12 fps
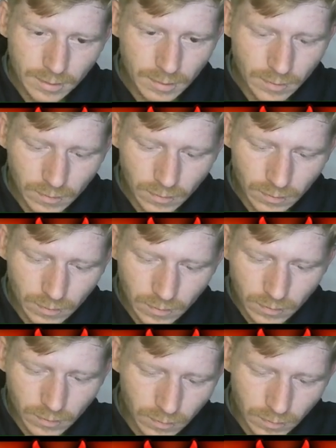
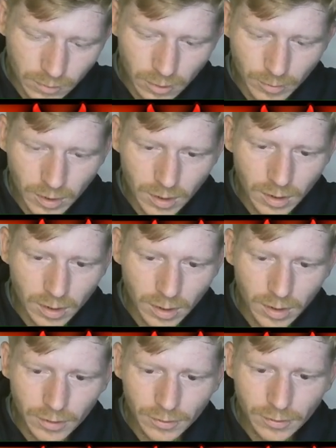Oh, come
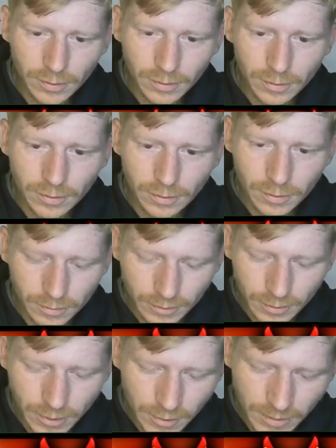on.
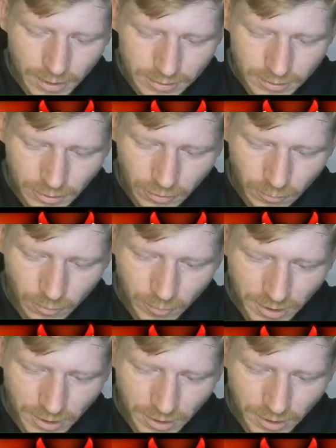No, that's not the one we